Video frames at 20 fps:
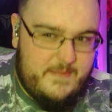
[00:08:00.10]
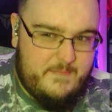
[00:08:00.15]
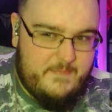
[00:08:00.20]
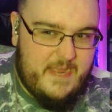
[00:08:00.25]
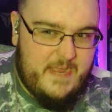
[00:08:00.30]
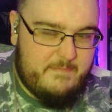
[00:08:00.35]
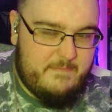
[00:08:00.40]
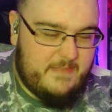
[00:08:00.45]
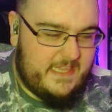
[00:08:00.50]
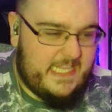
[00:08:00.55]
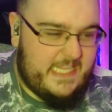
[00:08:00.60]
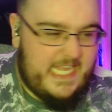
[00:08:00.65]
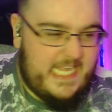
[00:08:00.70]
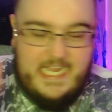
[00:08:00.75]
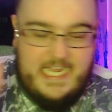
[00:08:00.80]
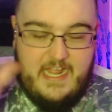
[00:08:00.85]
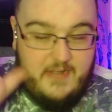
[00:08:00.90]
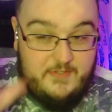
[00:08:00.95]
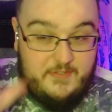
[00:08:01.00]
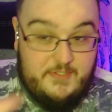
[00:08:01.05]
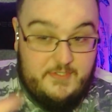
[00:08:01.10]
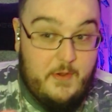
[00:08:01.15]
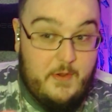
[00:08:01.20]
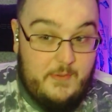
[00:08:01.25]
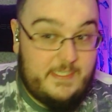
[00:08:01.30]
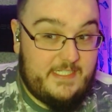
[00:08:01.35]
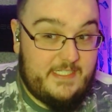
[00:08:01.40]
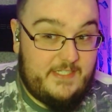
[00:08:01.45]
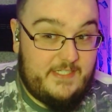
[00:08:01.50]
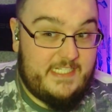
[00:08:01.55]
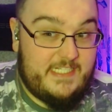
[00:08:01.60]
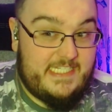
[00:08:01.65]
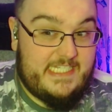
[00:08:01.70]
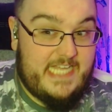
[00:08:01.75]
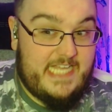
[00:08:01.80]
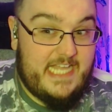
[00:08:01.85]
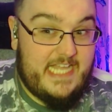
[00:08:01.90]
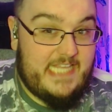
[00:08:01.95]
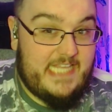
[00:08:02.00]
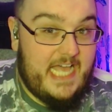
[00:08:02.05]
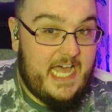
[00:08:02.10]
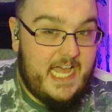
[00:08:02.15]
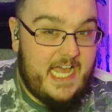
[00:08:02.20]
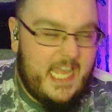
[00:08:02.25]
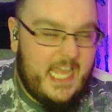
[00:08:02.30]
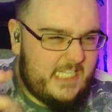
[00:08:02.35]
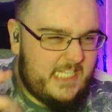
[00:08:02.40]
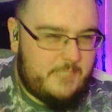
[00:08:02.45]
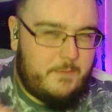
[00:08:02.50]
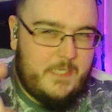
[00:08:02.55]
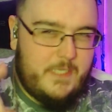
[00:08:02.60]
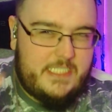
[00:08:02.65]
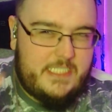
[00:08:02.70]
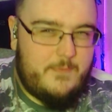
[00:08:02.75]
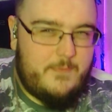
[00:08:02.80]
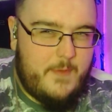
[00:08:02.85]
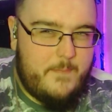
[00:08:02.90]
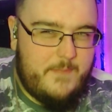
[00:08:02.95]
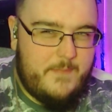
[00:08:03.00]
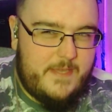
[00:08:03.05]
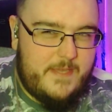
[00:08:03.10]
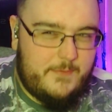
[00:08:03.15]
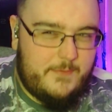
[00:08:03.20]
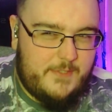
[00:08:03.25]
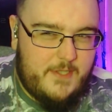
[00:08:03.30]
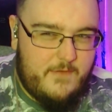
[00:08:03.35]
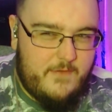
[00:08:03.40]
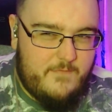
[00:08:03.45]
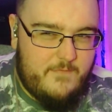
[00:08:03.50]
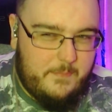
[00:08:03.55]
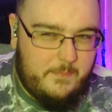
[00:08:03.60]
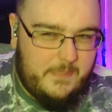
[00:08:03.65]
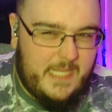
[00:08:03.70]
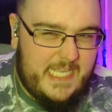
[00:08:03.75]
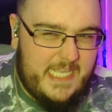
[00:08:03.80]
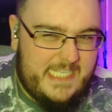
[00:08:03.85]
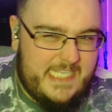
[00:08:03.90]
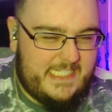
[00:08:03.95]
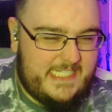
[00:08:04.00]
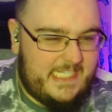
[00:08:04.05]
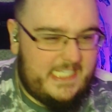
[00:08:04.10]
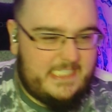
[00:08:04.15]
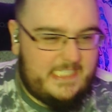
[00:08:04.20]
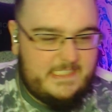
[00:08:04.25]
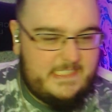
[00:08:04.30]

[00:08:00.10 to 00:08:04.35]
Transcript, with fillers: paper thing, totally understand that, especially when people don't replace it.